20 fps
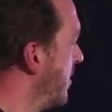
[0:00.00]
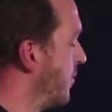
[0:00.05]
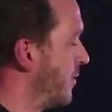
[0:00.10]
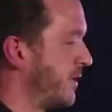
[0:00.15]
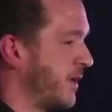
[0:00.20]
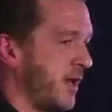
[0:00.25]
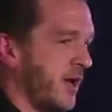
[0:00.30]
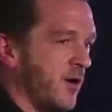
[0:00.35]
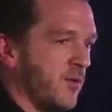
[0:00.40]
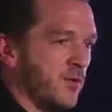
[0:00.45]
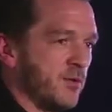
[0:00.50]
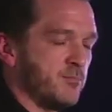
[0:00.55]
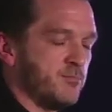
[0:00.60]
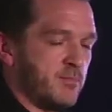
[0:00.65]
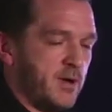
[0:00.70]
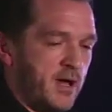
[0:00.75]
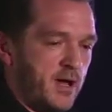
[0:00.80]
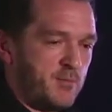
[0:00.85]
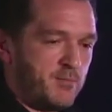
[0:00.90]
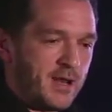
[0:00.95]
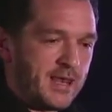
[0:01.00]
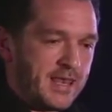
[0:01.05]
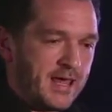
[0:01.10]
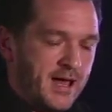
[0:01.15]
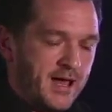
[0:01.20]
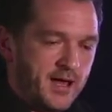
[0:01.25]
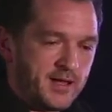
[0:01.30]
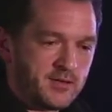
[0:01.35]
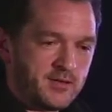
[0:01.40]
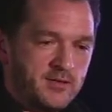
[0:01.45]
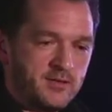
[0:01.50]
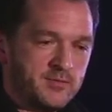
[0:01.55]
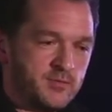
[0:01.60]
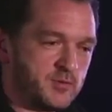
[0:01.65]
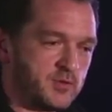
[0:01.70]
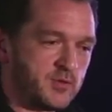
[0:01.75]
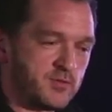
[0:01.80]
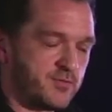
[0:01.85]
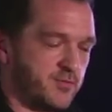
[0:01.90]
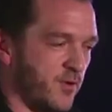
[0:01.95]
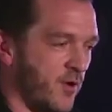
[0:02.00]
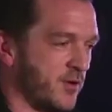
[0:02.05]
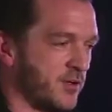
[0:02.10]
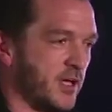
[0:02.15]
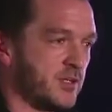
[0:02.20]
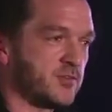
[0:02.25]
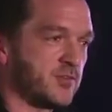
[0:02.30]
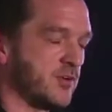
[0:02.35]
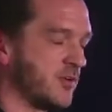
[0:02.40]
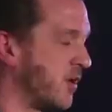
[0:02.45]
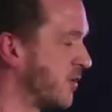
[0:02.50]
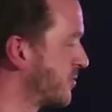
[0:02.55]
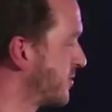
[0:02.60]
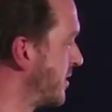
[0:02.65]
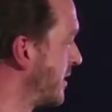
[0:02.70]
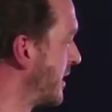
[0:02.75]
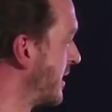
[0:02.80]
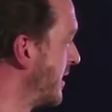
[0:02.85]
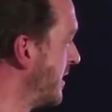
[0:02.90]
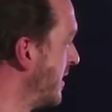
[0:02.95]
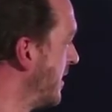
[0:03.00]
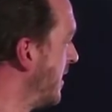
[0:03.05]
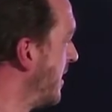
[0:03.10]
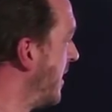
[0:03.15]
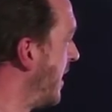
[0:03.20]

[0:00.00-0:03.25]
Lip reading: we're now Milan, which is far nicer than Osterley,